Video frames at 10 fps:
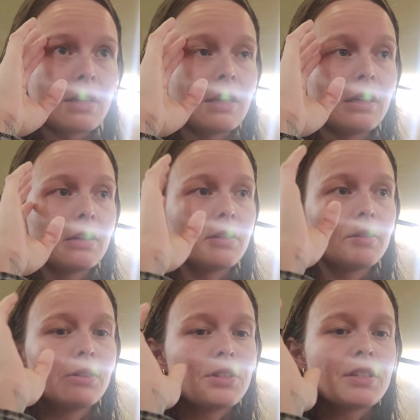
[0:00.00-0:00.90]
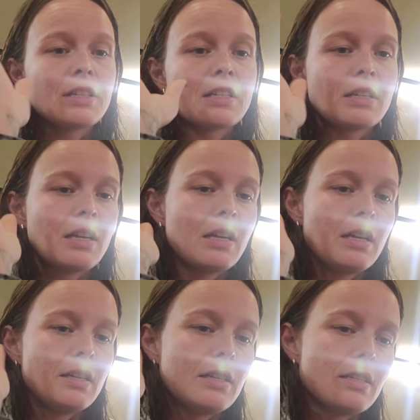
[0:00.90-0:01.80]
like a there's this
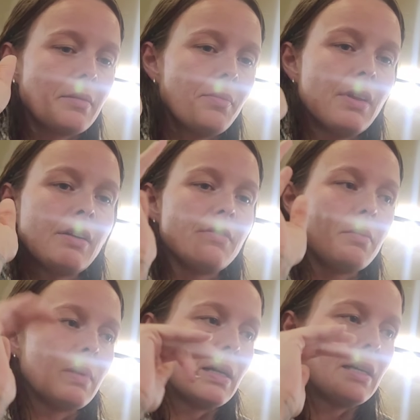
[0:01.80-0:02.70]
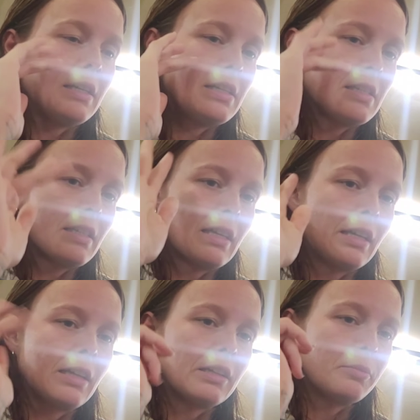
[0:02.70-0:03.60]
something of the mind is
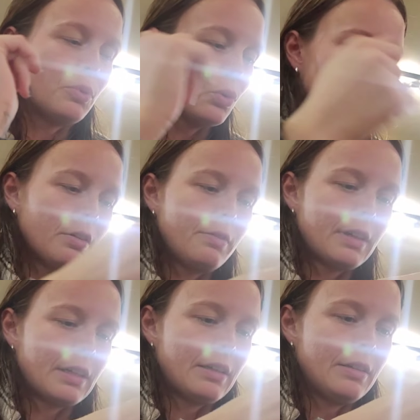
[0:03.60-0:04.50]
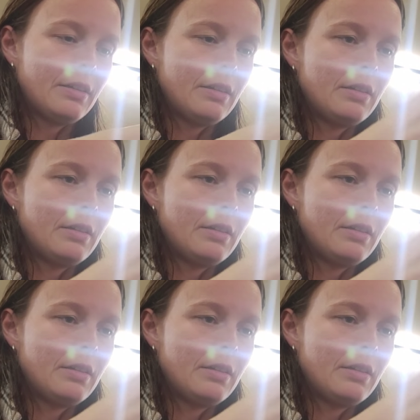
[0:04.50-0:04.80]
like purified